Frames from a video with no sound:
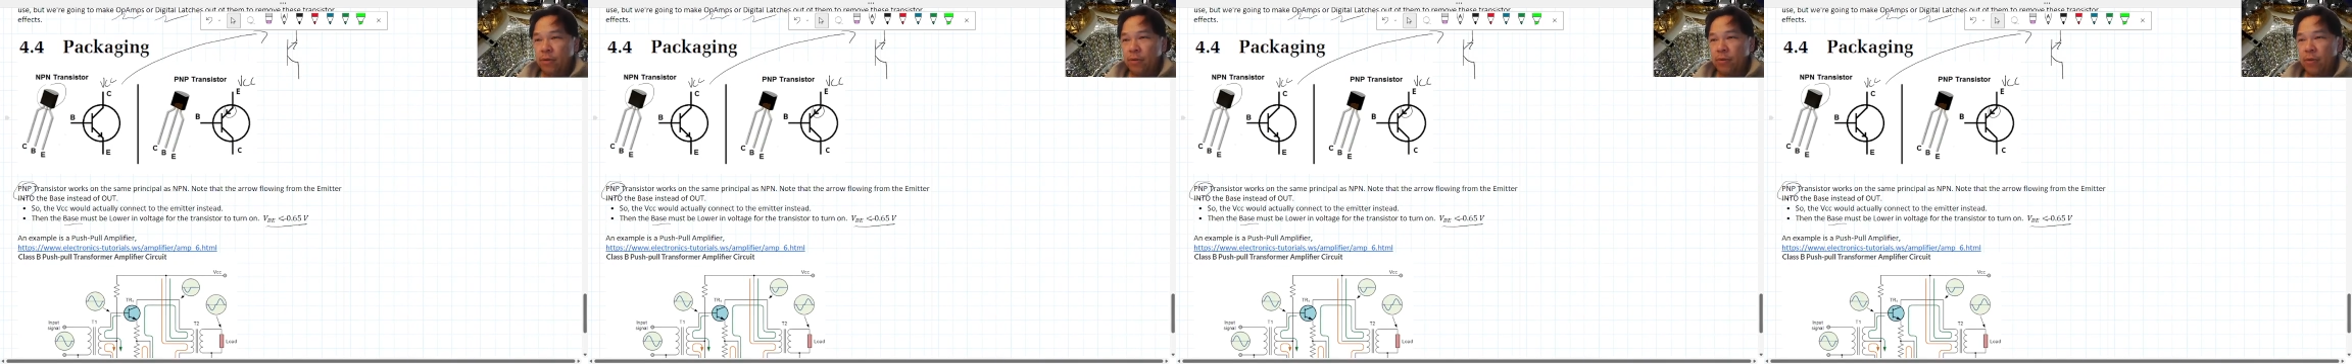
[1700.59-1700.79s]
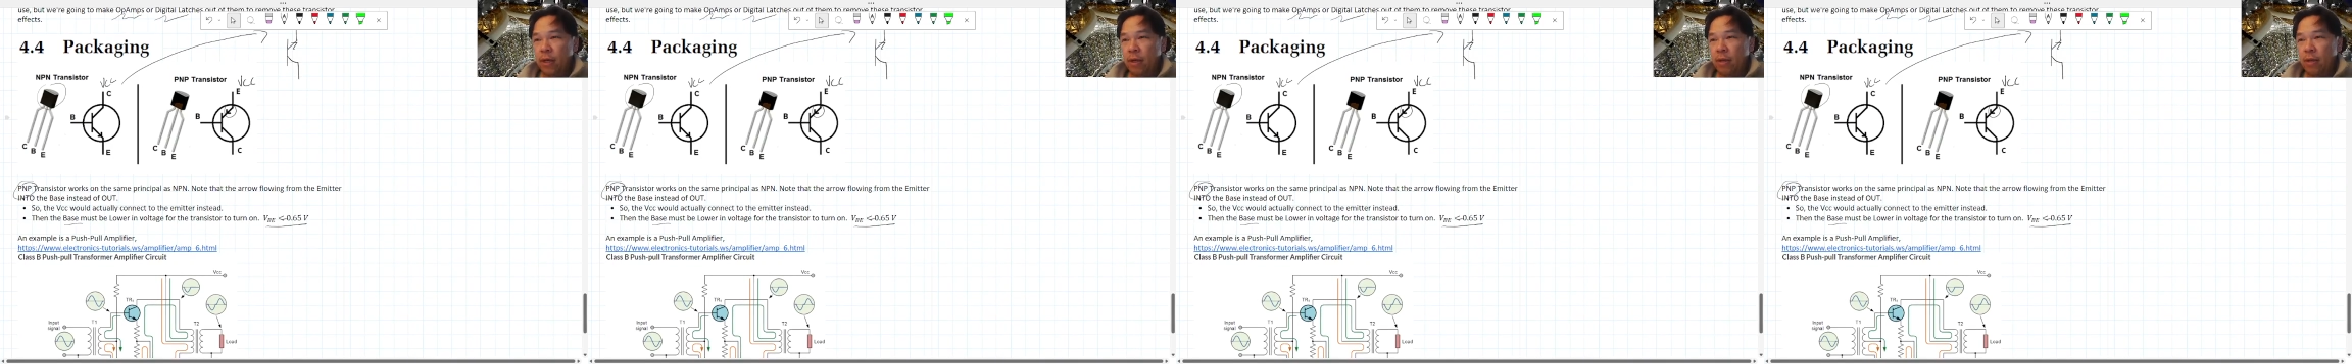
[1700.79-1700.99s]

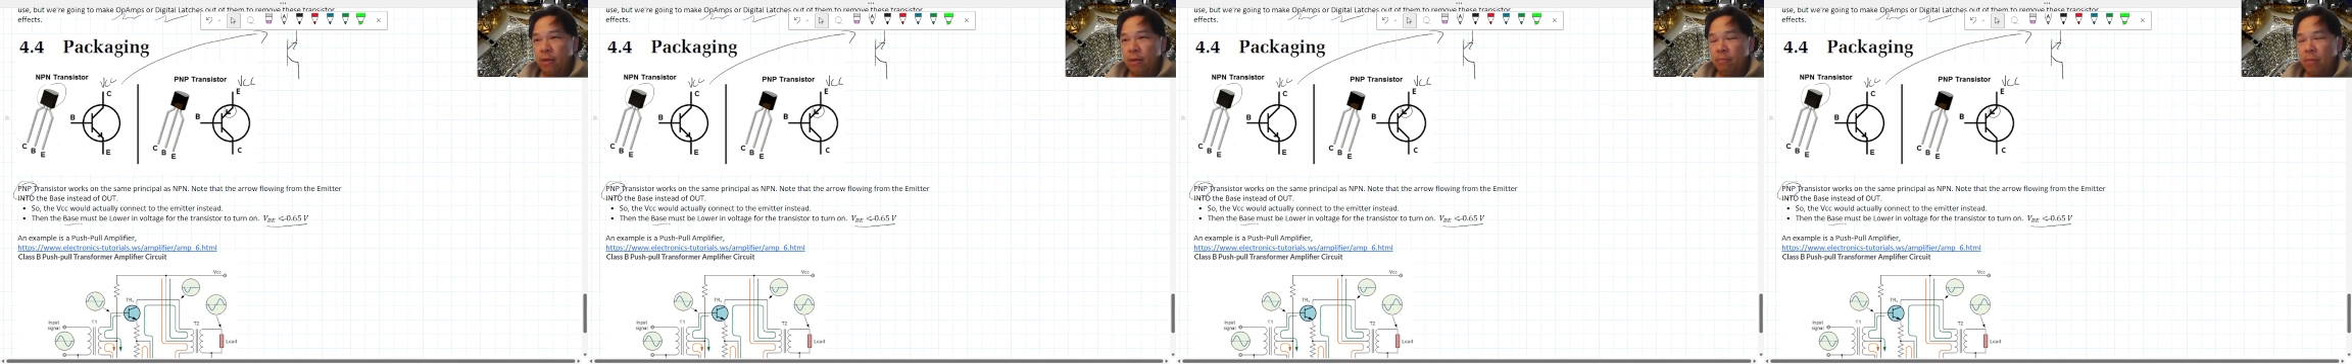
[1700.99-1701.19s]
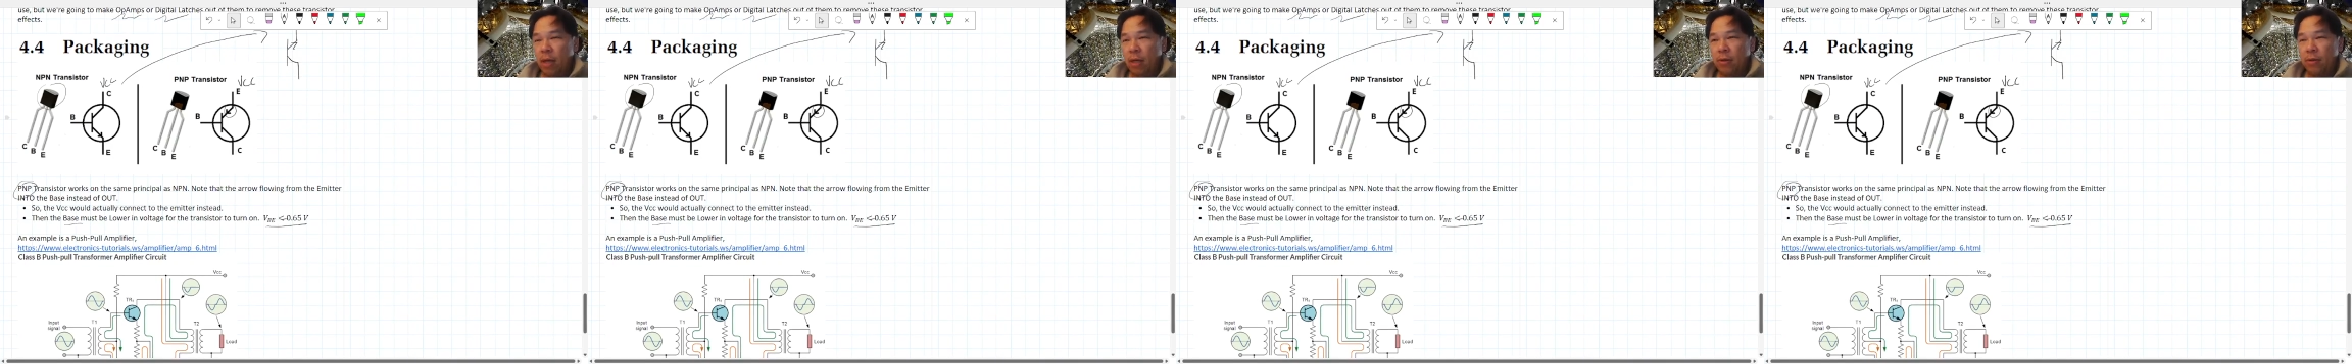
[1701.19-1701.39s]
and
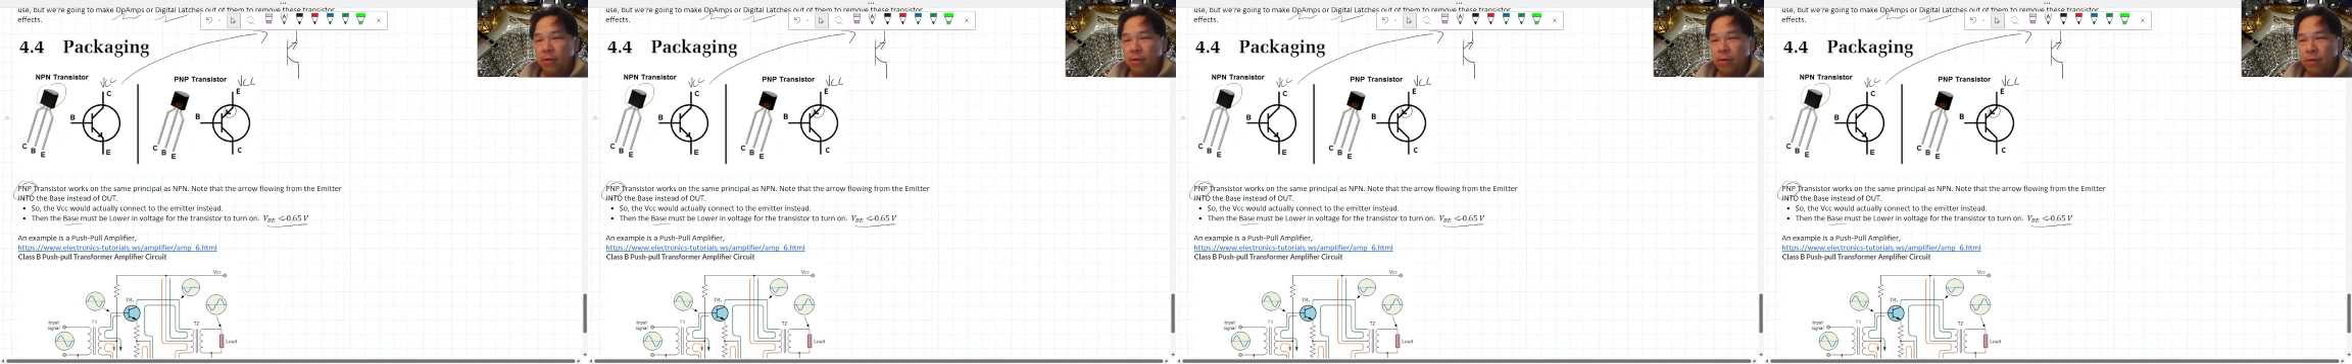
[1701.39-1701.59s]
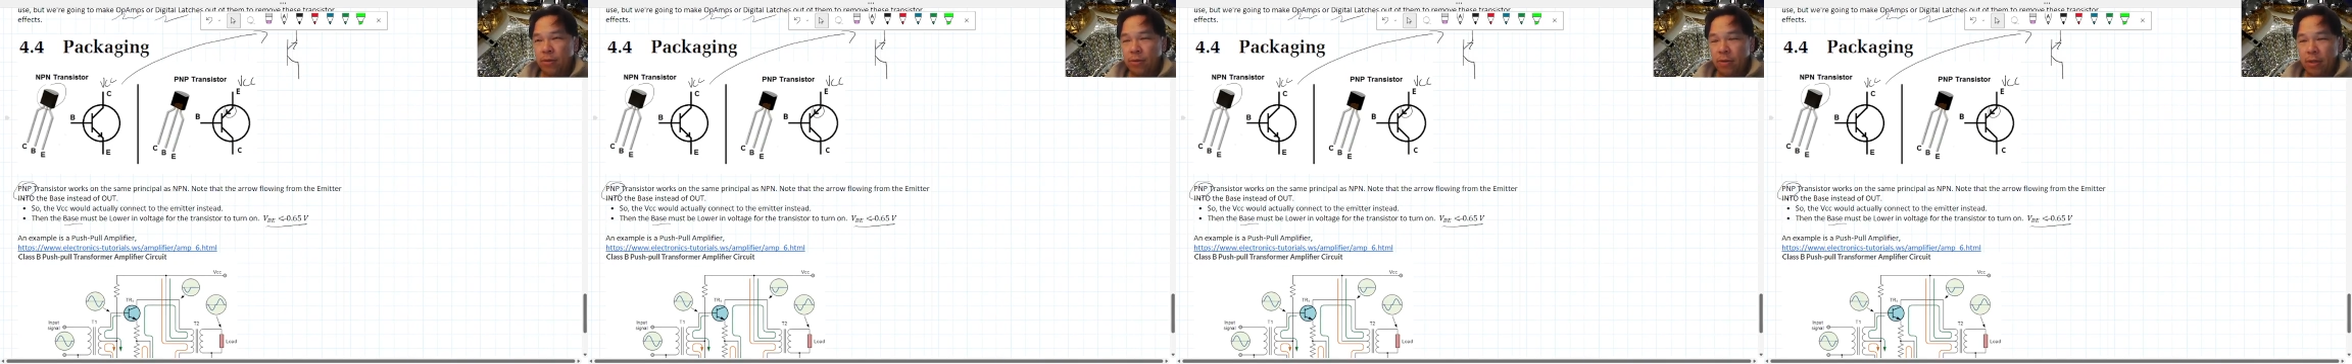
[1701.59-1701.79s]
make your
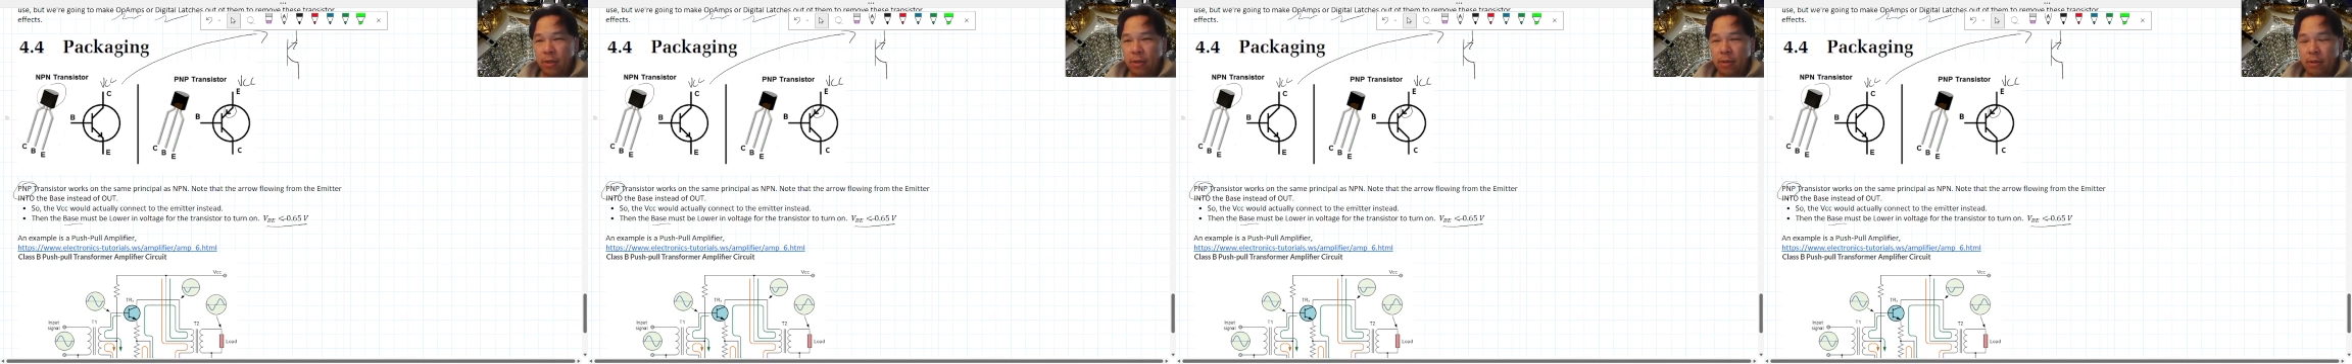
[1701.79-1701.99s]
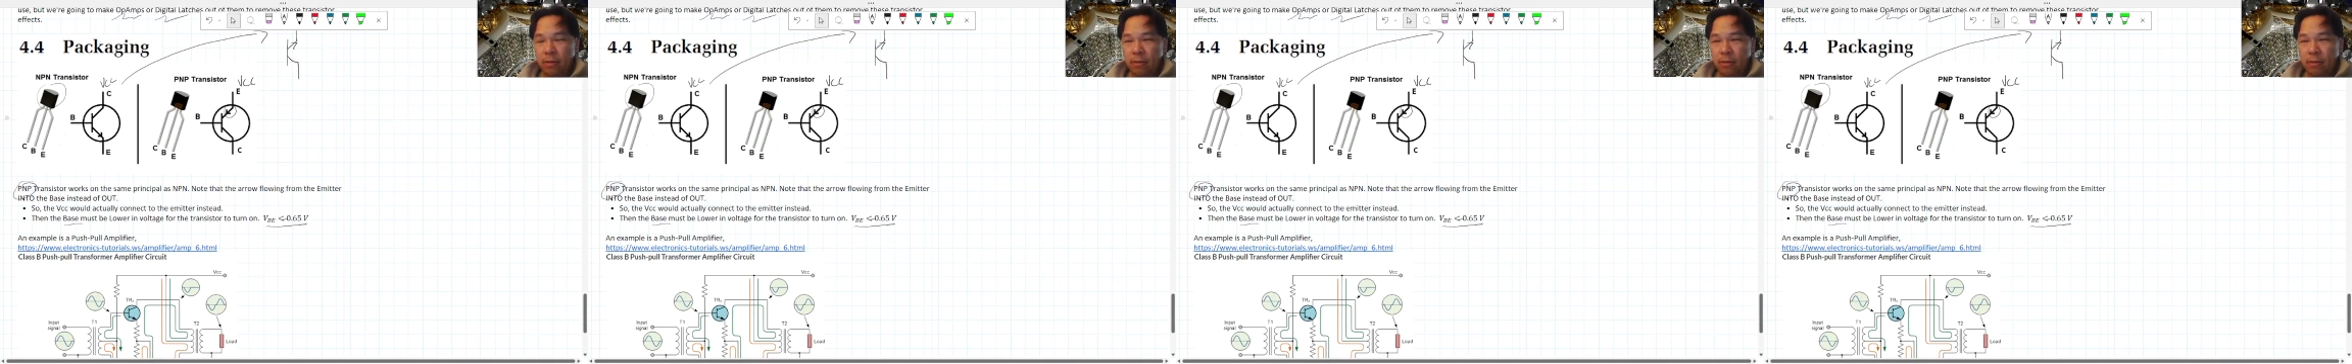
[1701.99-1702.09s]
circuit